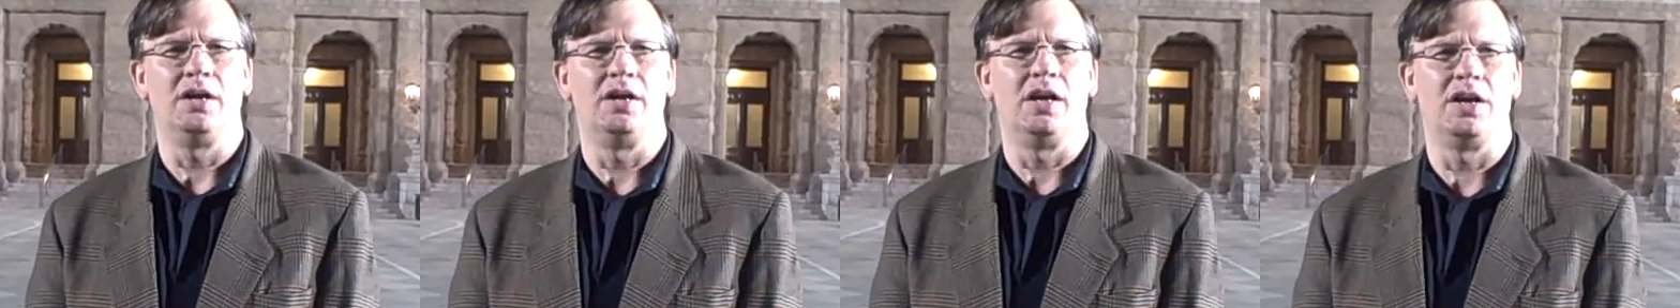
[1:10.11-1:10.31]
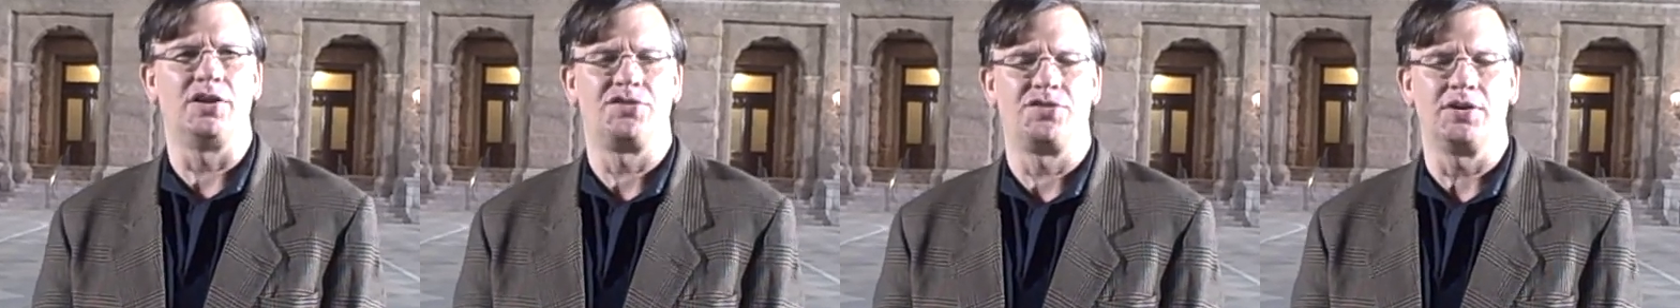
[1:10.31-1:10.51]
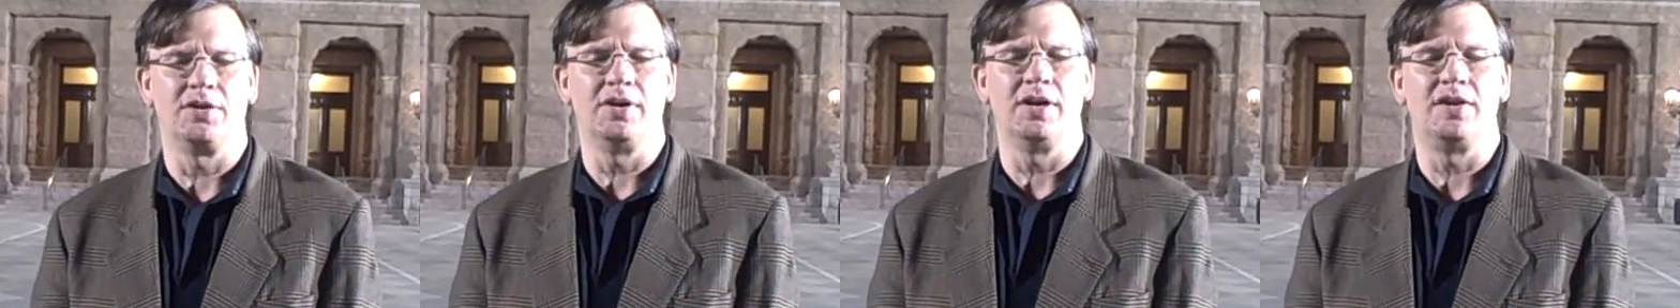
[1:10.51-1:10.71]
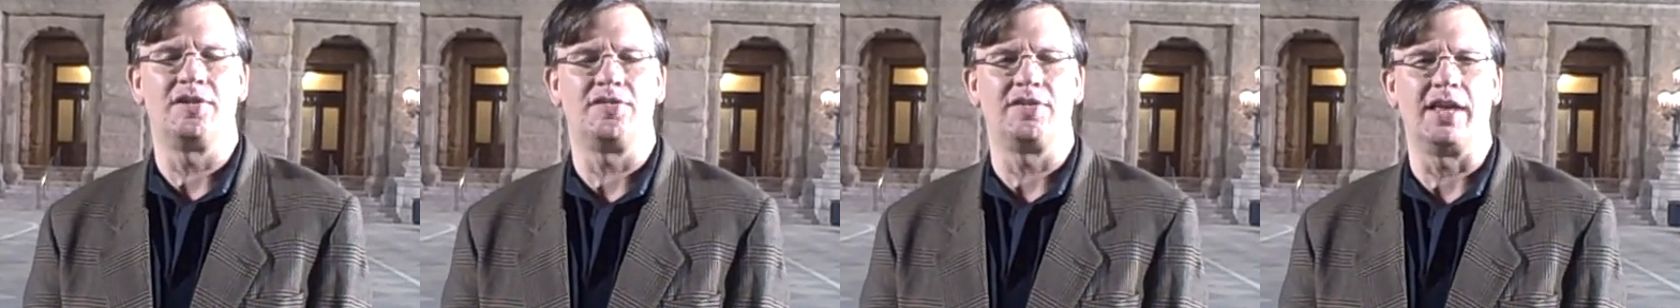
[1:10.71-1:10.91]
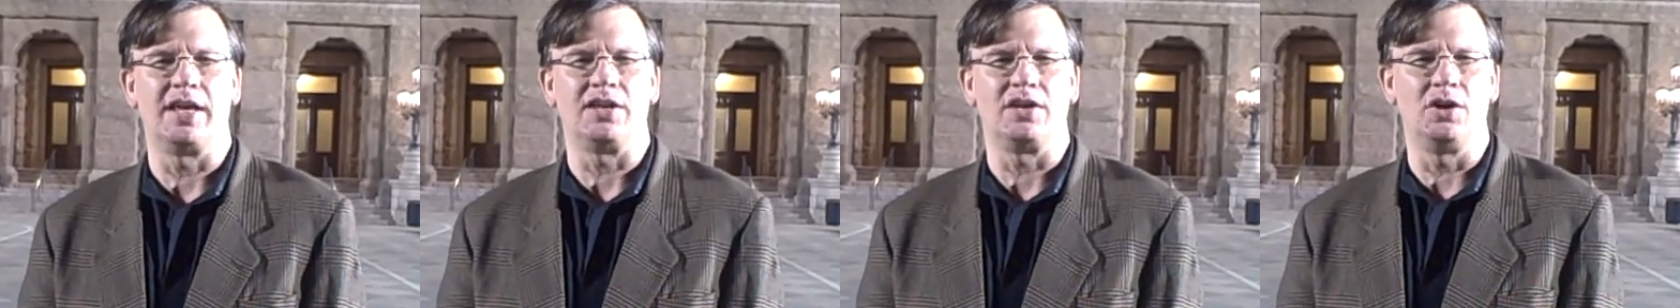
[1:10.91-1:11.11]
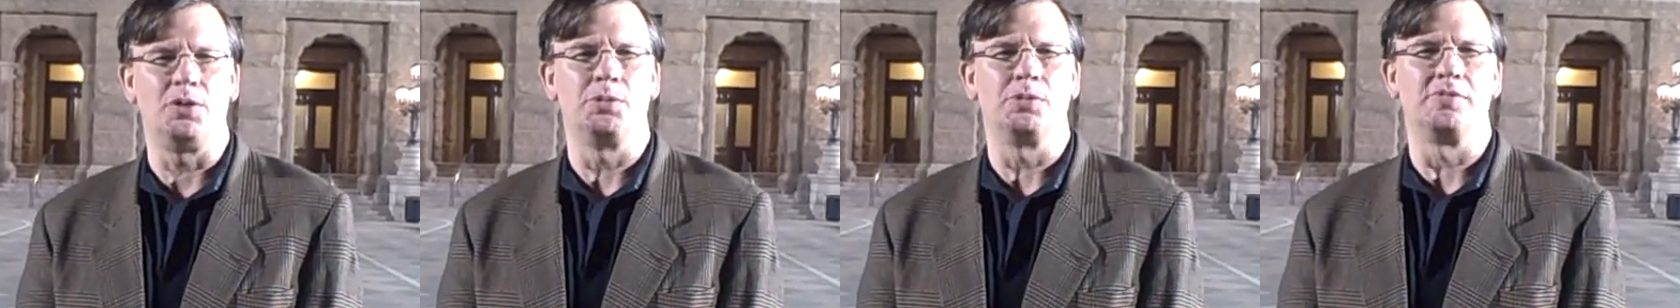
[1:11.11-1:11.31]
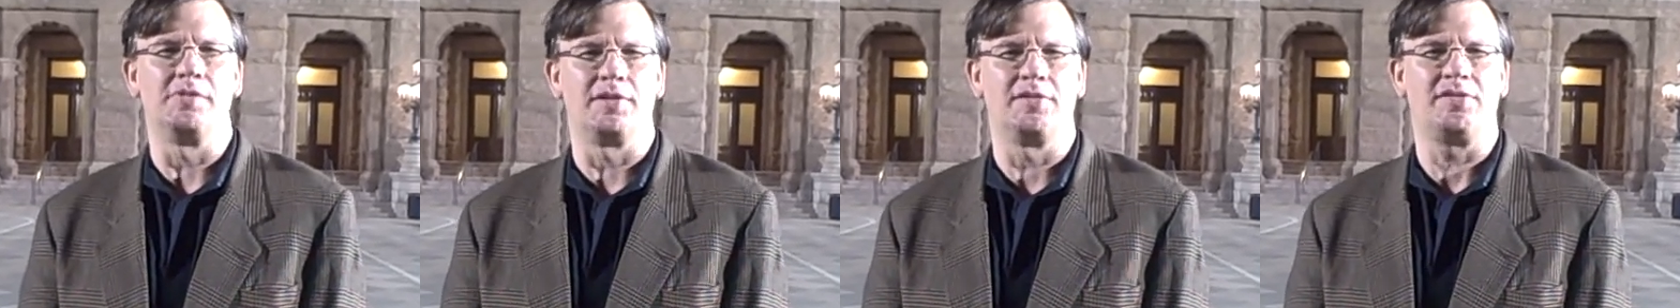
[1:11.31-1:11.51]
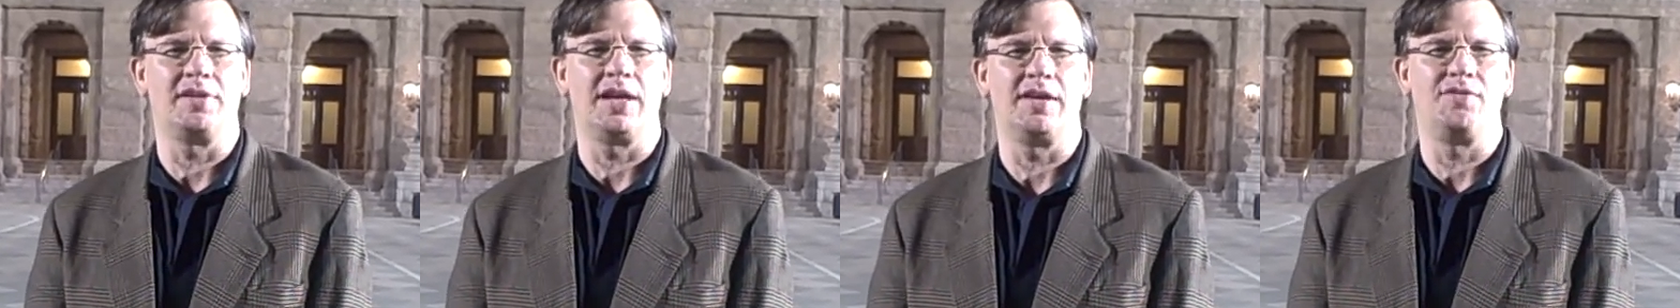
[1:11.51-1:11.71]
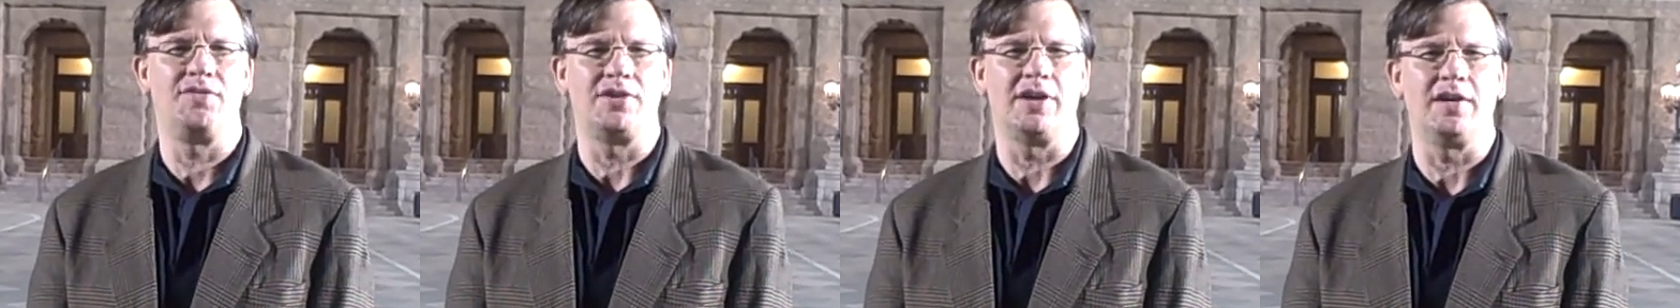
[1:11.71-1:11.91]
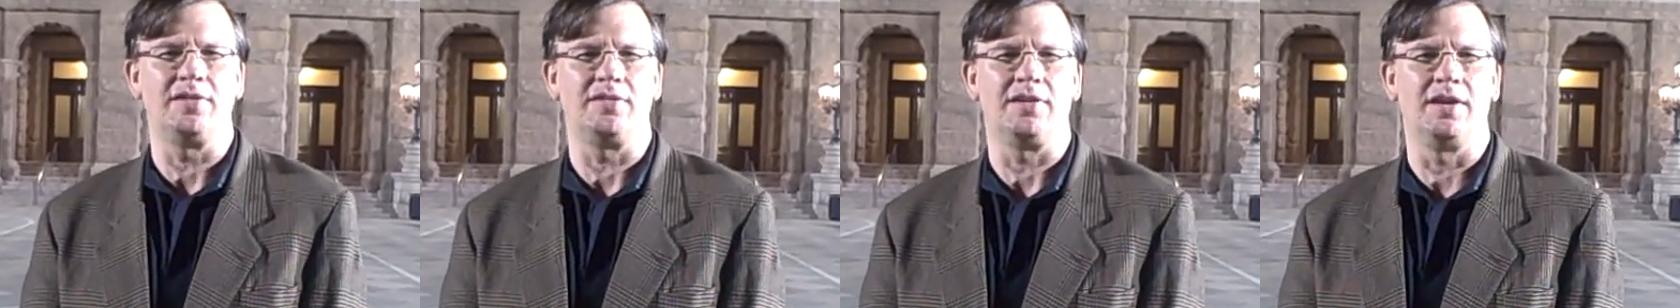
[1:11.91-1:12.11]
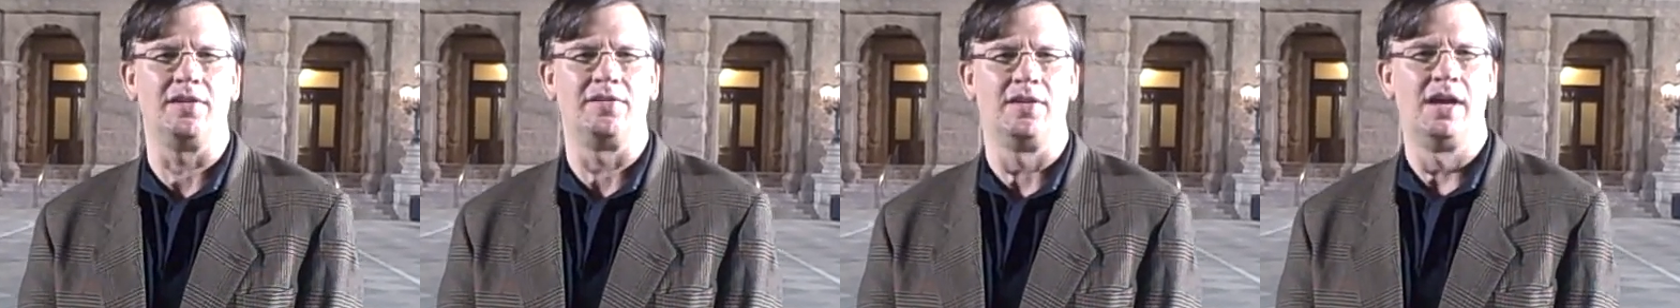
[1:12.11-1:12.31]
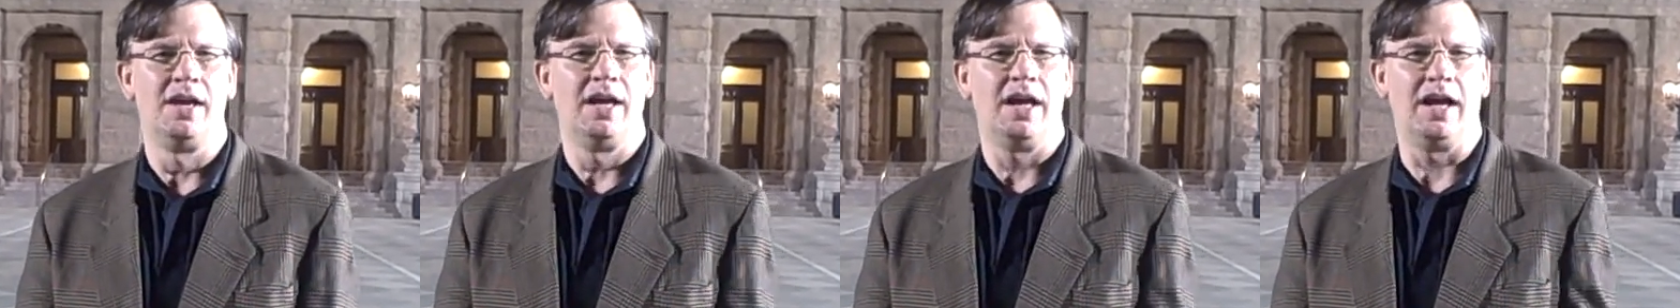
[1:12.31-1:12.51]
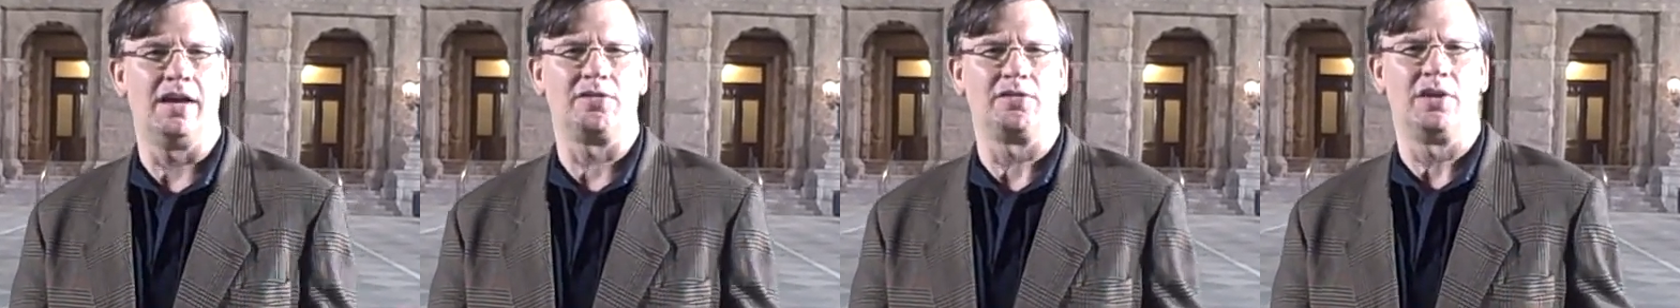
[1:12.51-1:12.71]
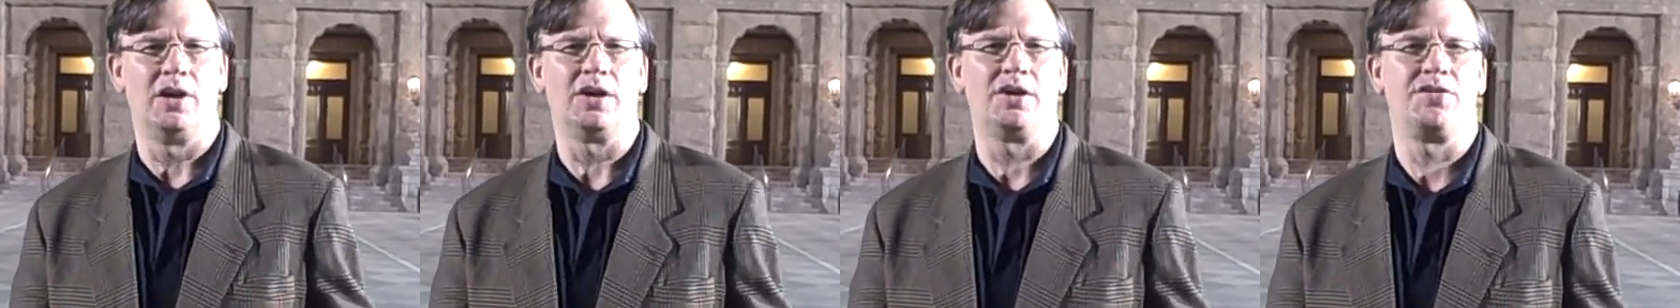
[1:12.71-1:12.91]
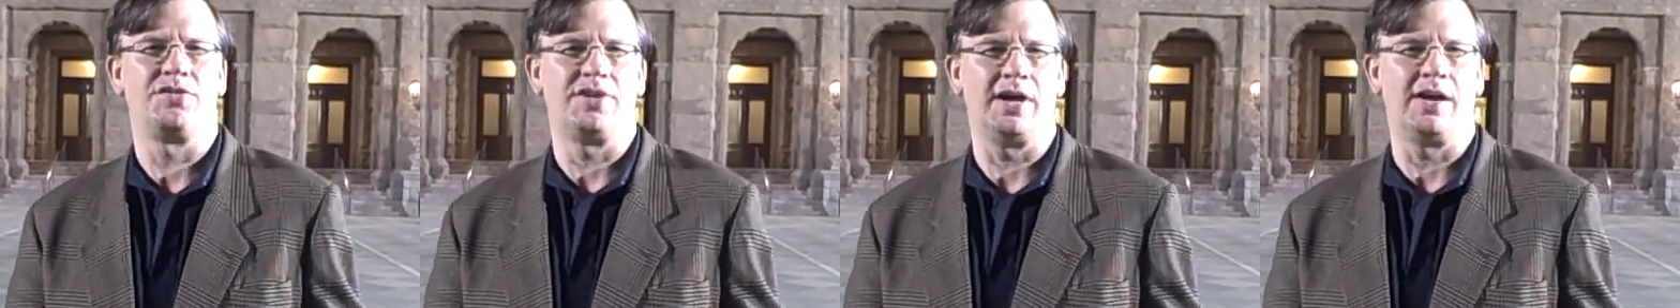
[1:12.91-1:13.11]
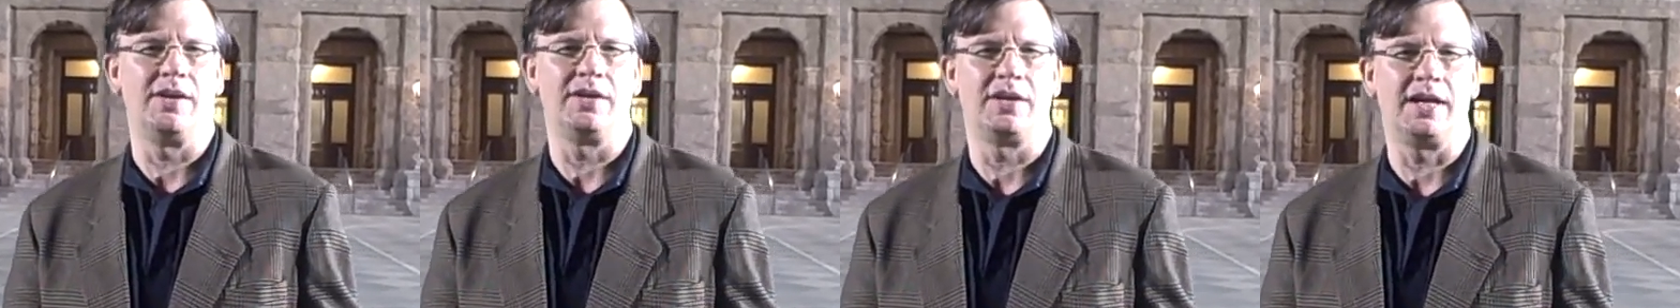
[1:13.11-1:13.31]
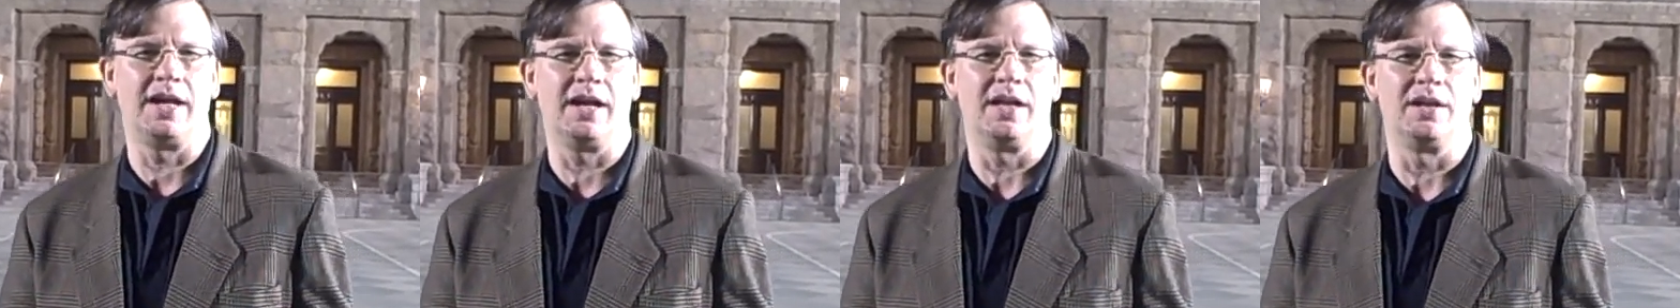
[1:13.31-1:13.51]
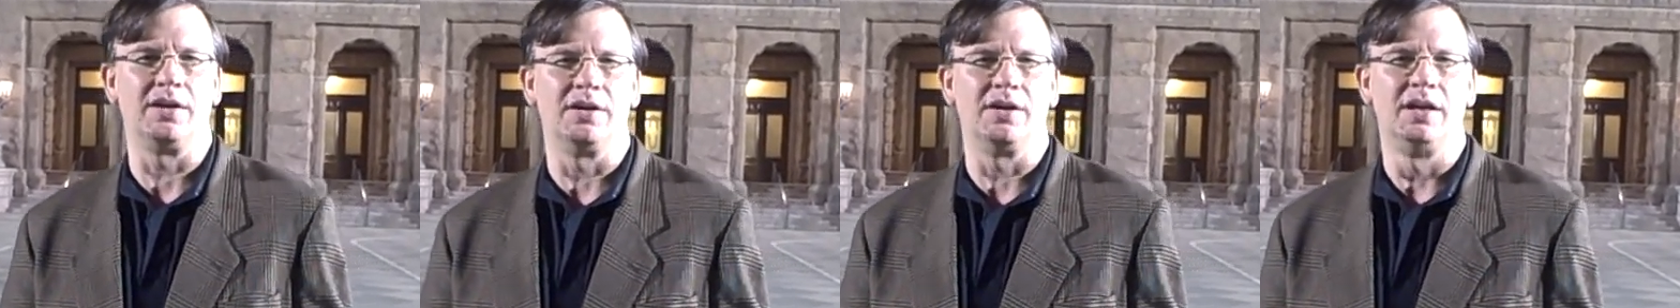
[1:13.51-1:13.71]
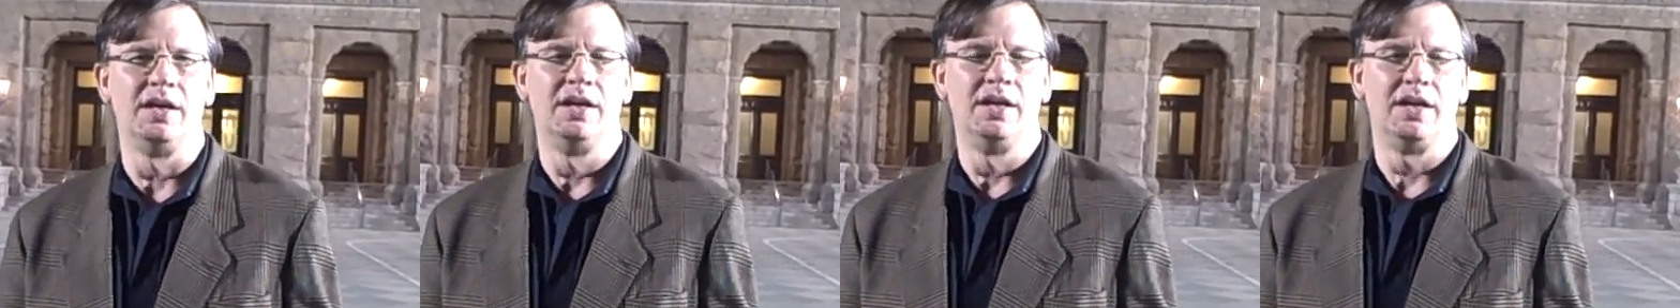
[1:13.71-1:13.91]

assurance that you will receive justice as long as Sharon Keller